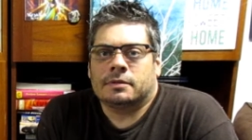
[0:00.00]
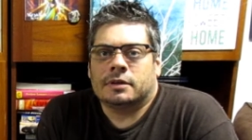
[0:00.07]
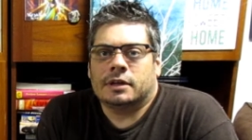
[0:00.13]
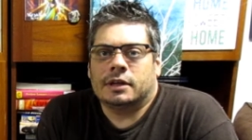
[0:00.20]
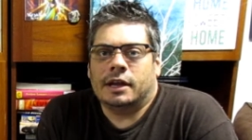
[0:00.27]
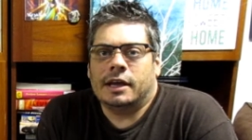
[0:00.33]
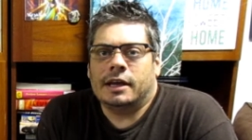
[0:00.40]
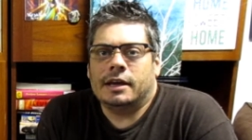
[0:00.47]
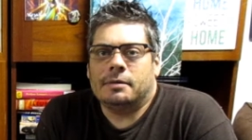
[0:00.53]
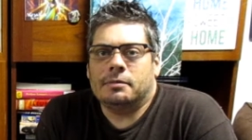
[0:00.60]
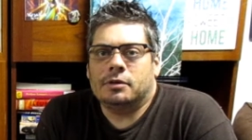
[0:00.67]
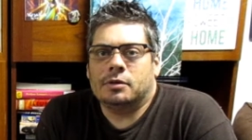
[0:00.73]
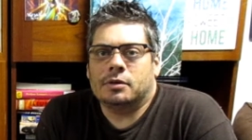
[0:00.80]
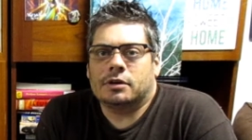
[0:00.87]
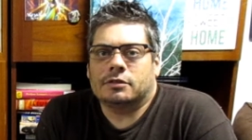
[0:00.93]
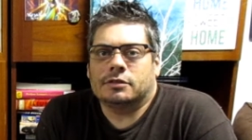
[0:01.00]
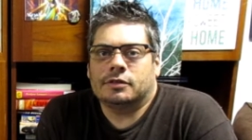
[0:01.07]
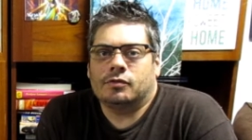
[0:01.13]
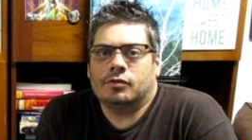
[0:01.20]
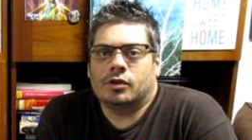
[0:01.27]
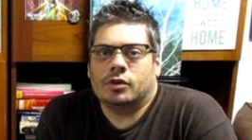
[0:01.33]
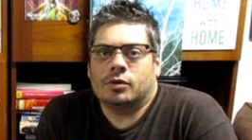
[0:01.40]
Today I'm doing a
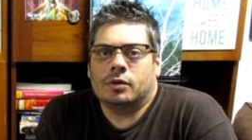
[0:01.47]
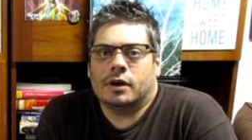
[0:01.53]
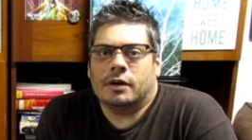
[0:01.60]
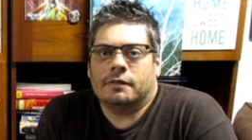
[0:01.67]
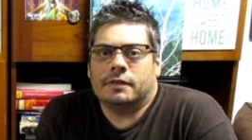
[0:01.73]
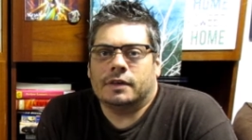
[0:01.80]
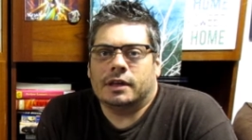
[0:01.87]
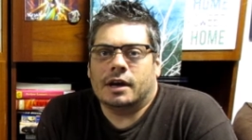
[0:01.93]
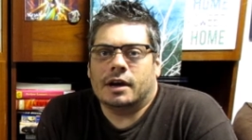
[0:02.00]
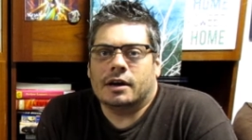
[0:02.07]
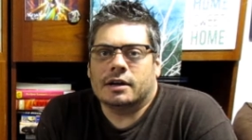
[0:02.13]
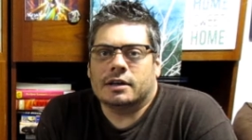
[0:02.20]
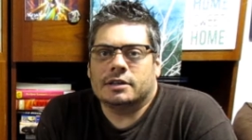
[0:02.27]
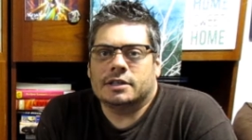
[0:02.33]
review of Young